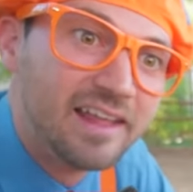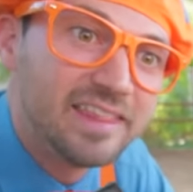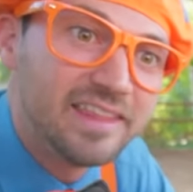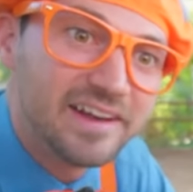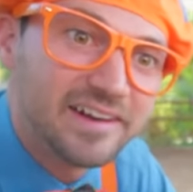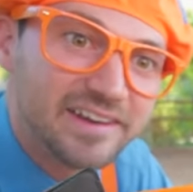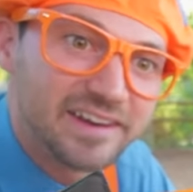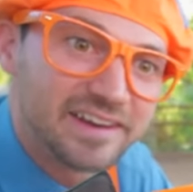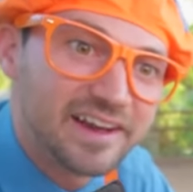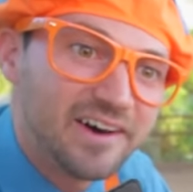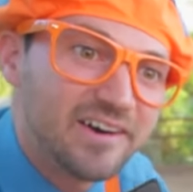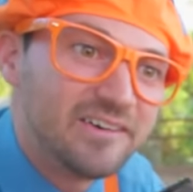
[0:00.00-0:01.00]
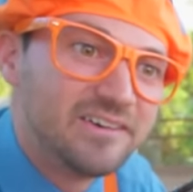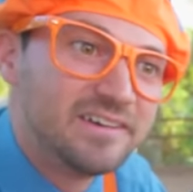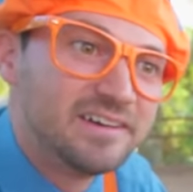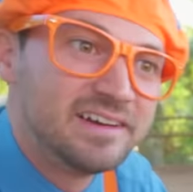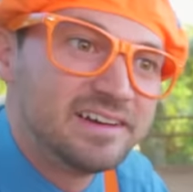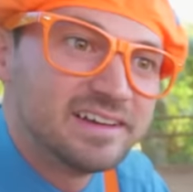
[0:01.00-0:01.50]
There you go.
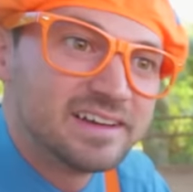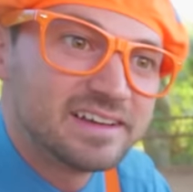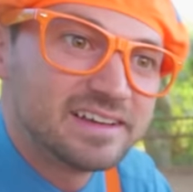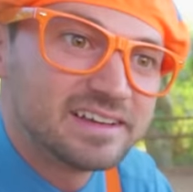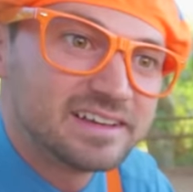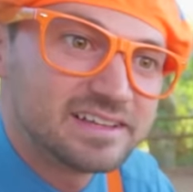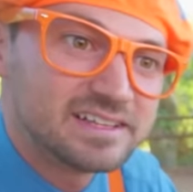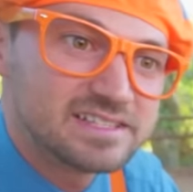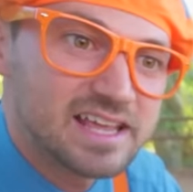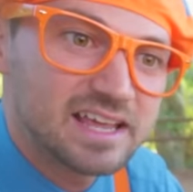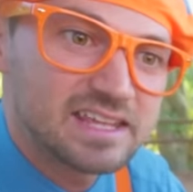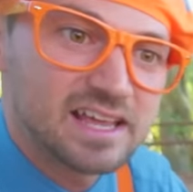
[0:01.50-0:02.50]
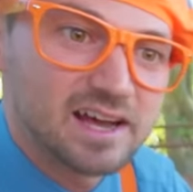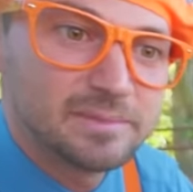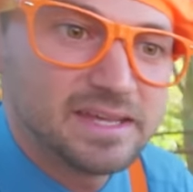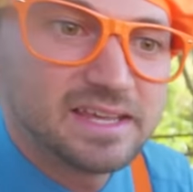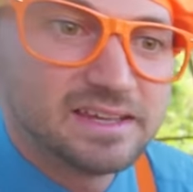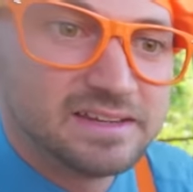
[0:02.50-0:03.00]
Is that
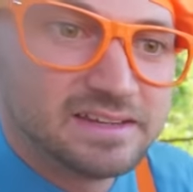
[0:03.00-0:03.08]
yummy?